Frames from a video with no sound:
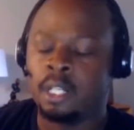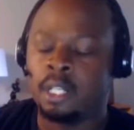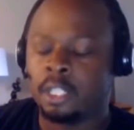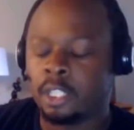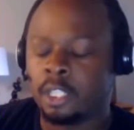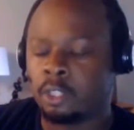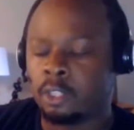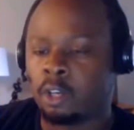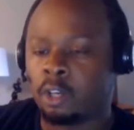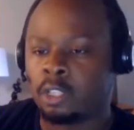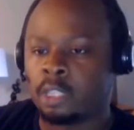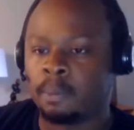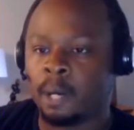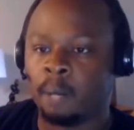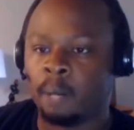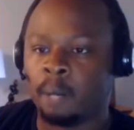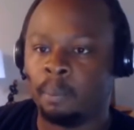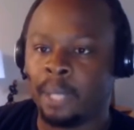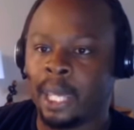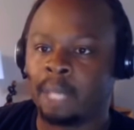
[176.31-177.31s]
she talks
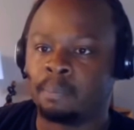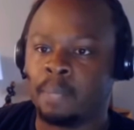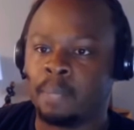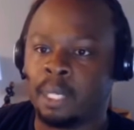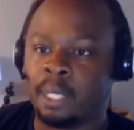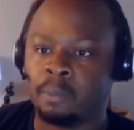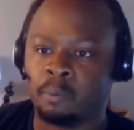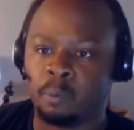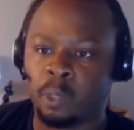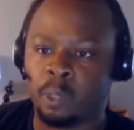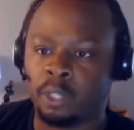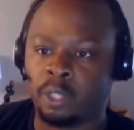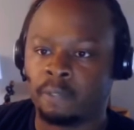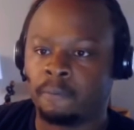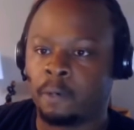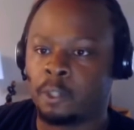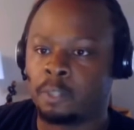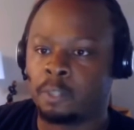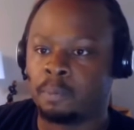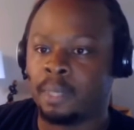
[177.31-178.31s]
about Black men were the
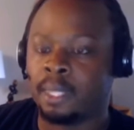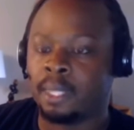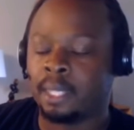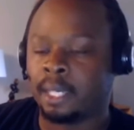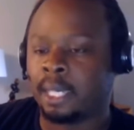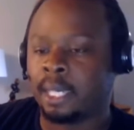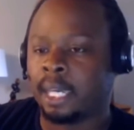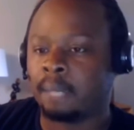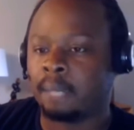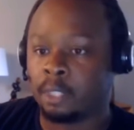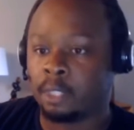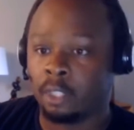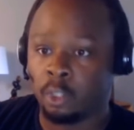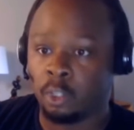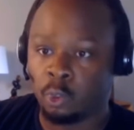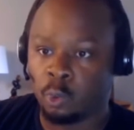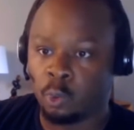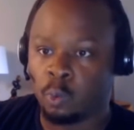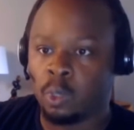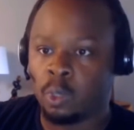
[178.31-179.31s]
first men that came to the
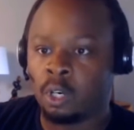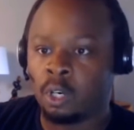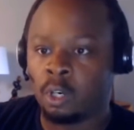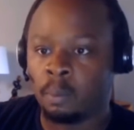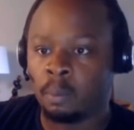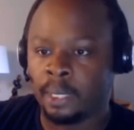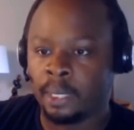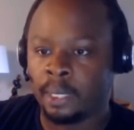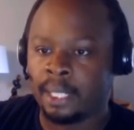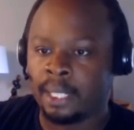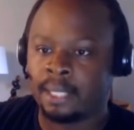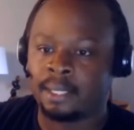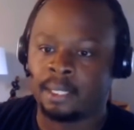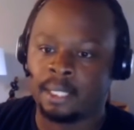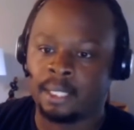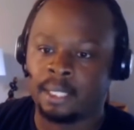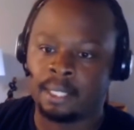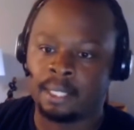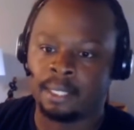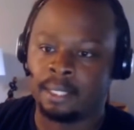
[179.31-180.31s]
New World, but they didn't
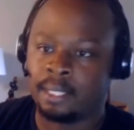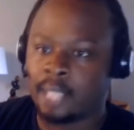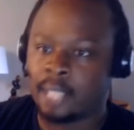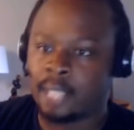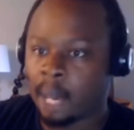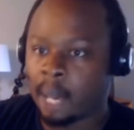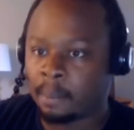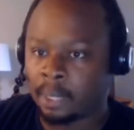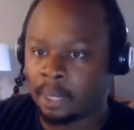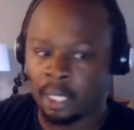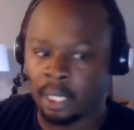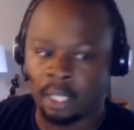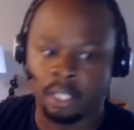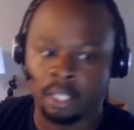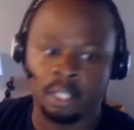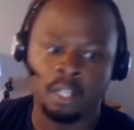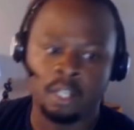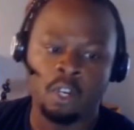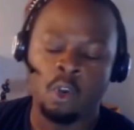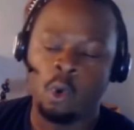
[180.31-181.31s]
seek to dominate
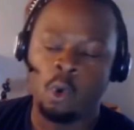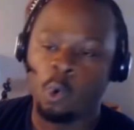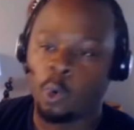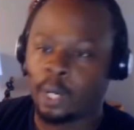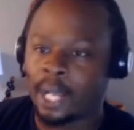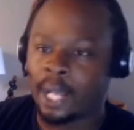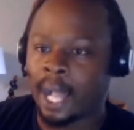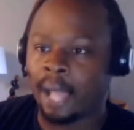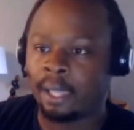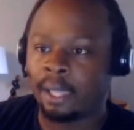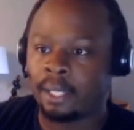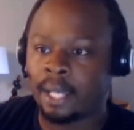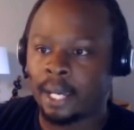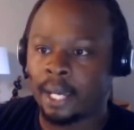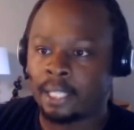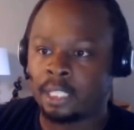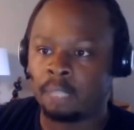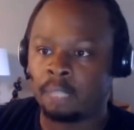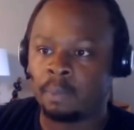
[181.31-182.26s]
or colonize the